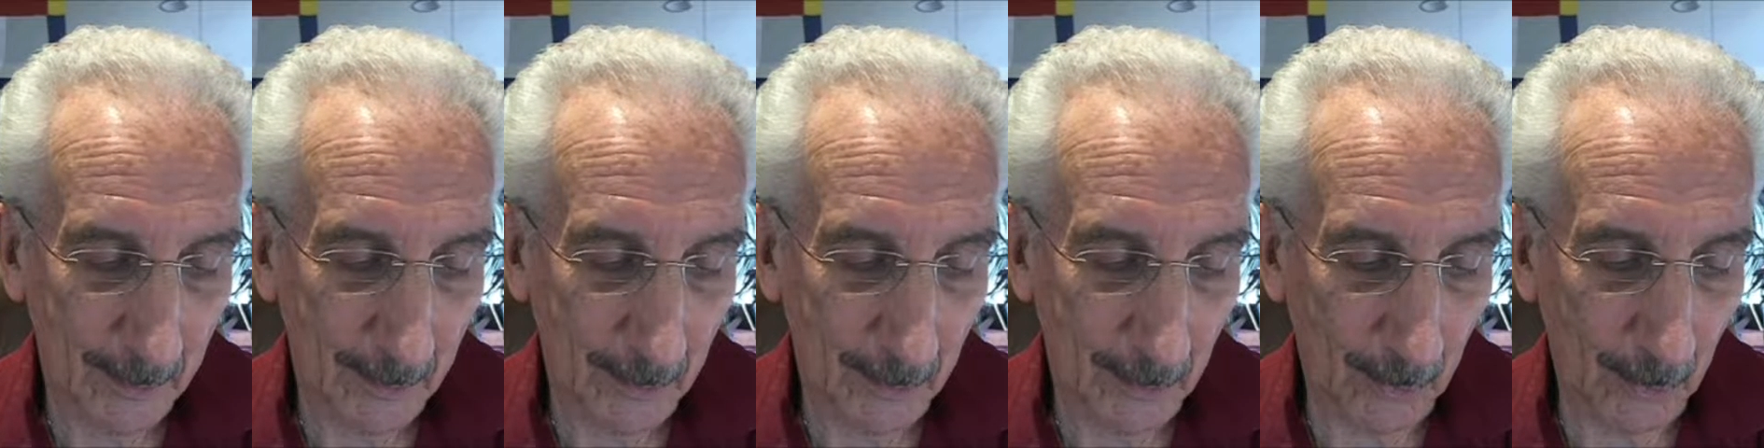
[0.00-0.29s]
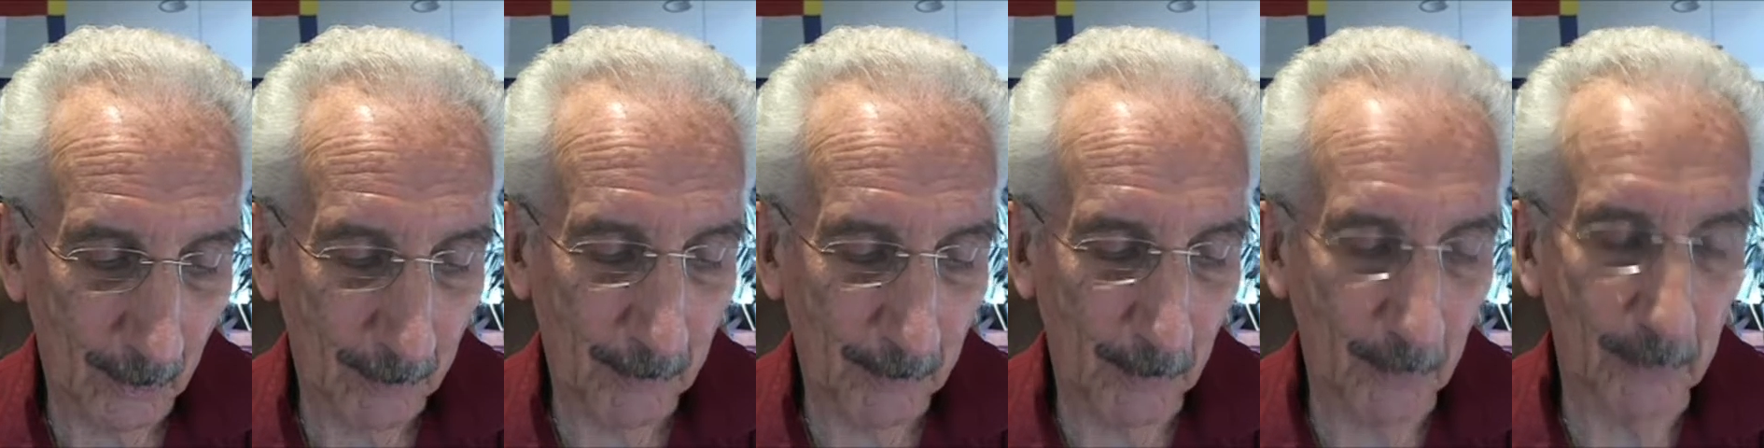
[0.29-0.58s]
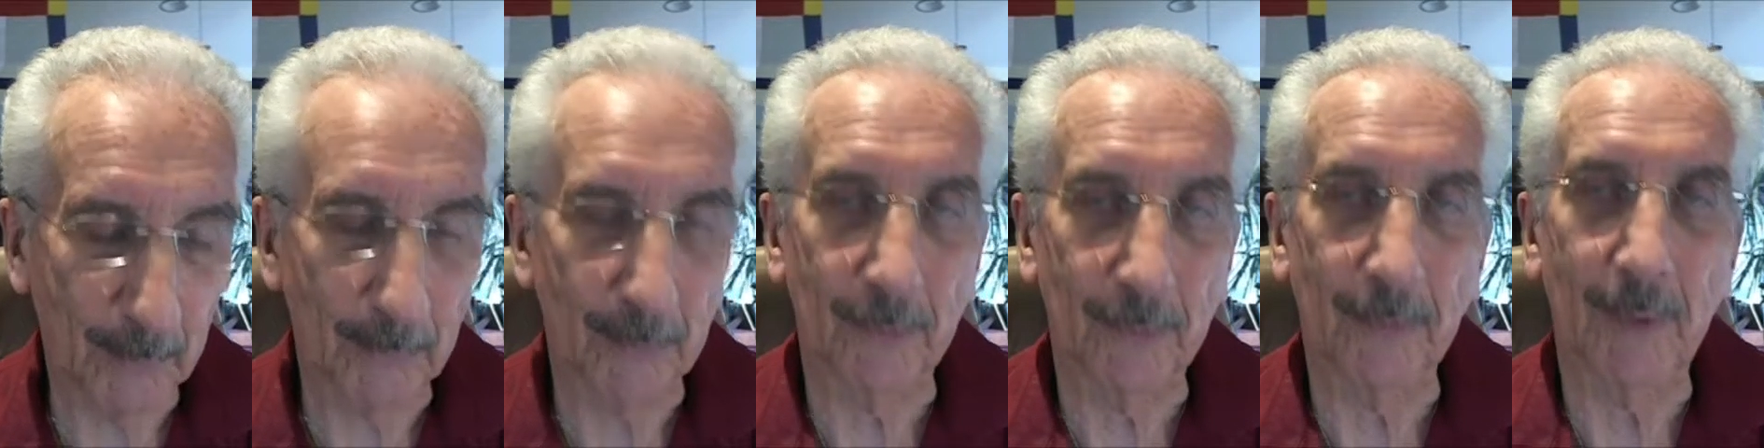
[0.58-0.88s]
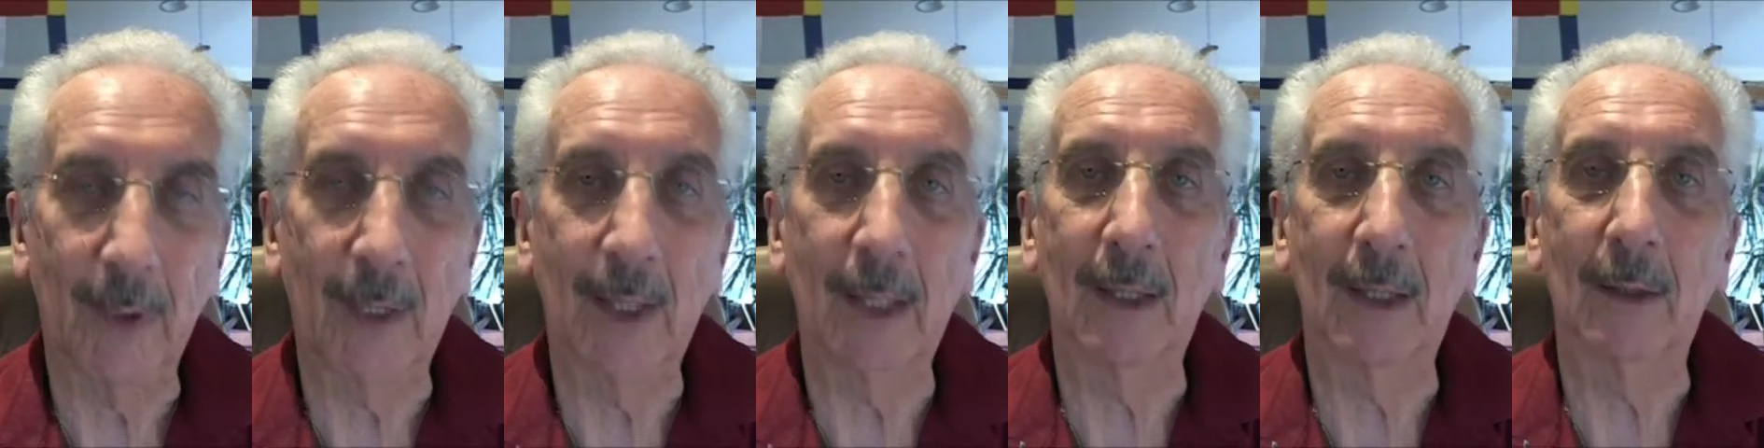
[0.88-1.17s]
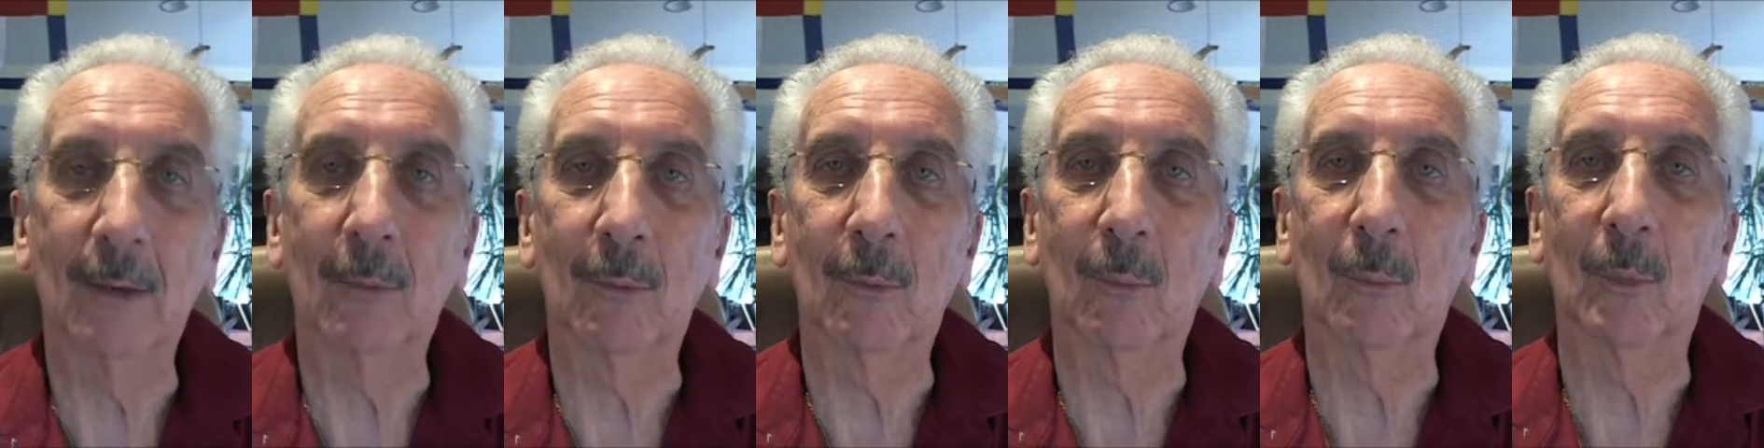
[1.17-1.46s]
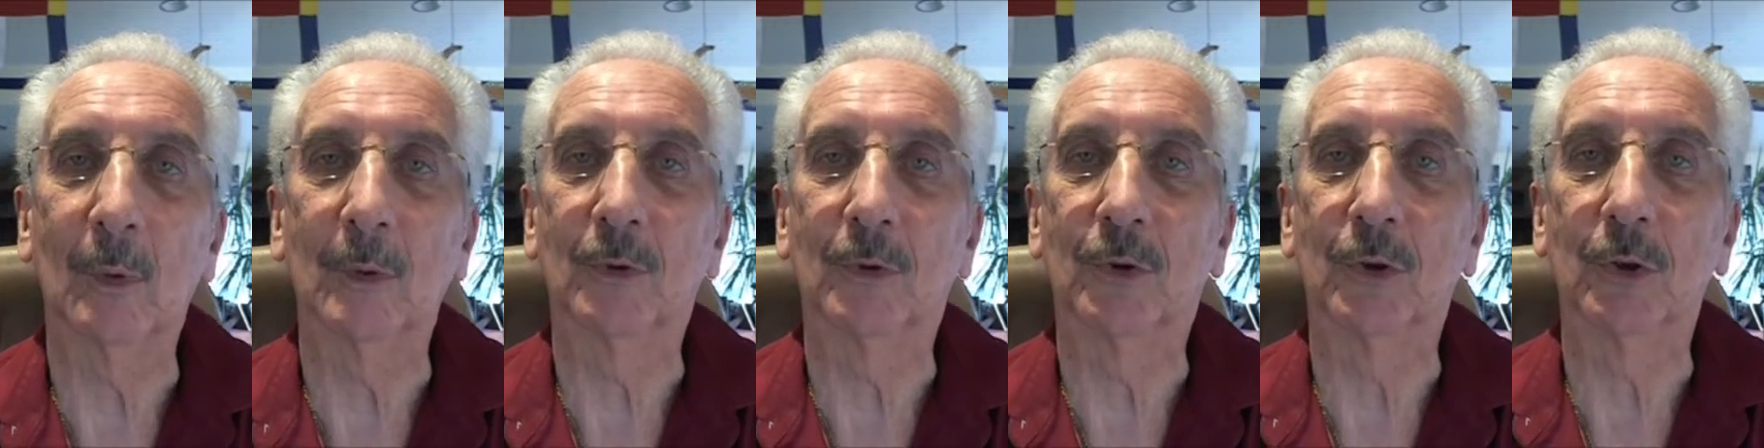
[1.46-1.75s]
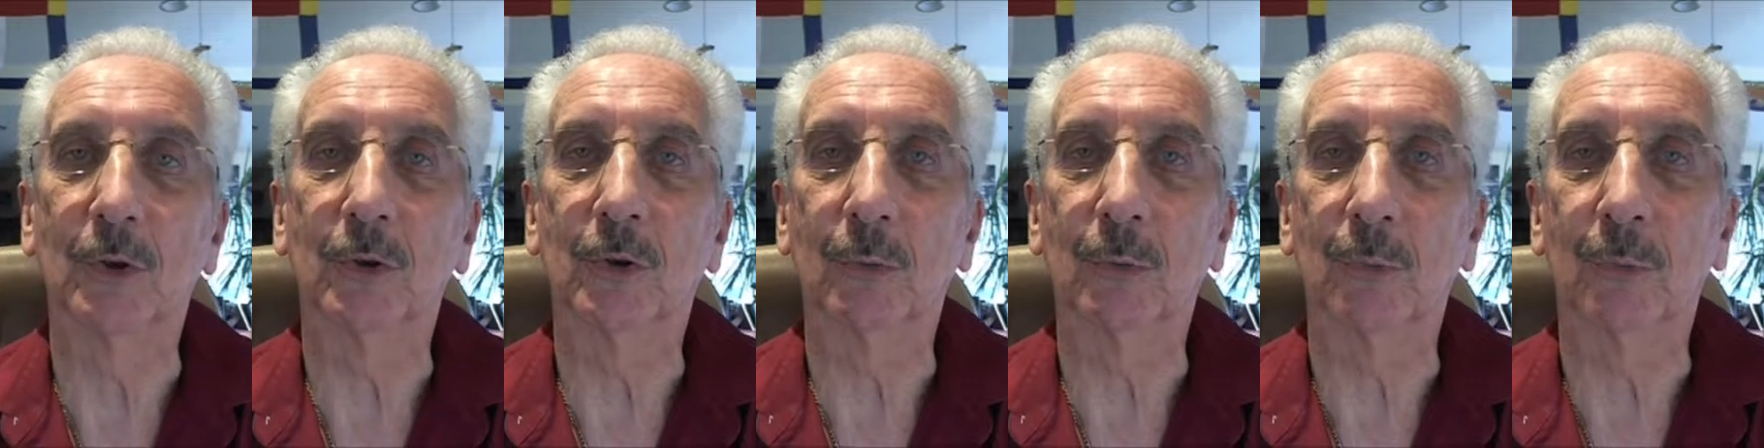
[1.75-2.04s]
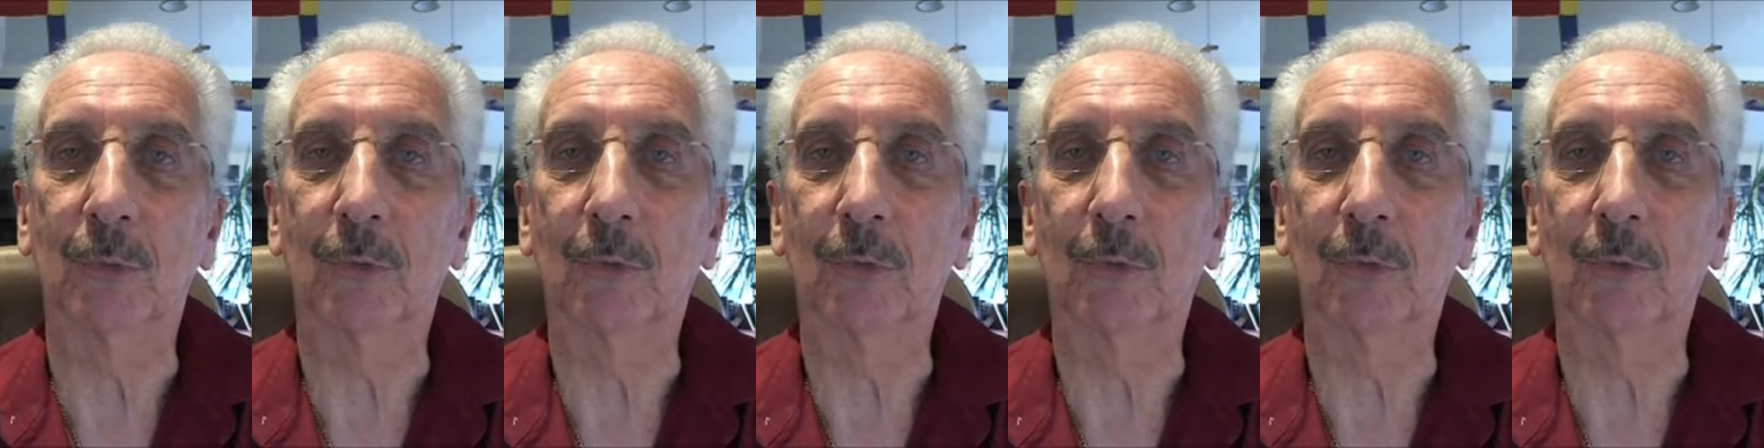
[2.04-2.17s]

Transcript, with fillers: hope you understand what Ginger was